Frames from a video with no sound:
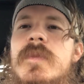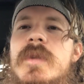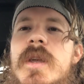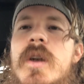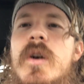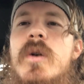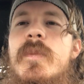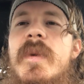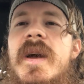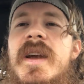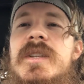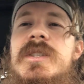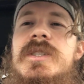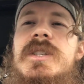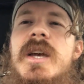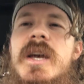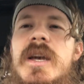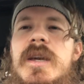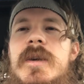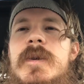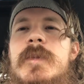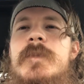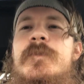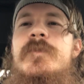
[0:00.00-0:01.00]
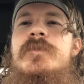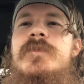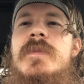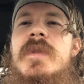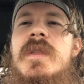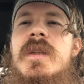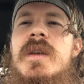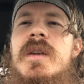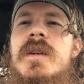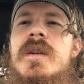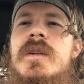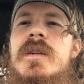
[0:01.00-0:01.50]
Yo, Mic Check.
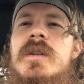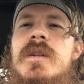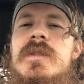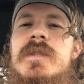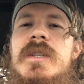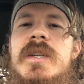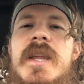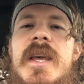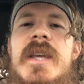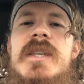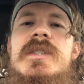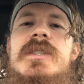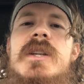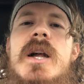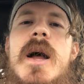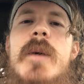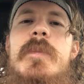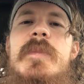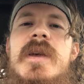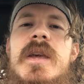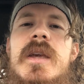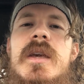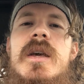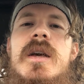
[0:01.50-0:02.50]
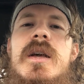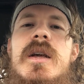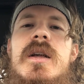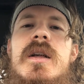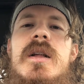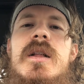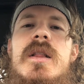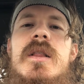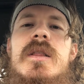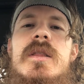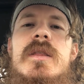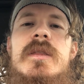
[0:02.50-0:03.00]
Today's topic
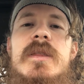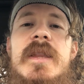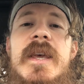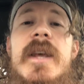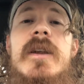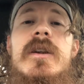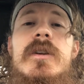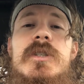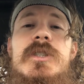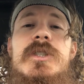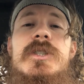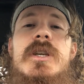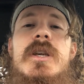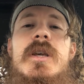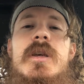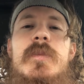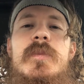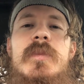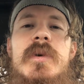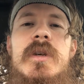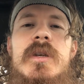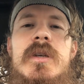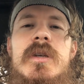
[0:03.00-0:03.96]
leadership.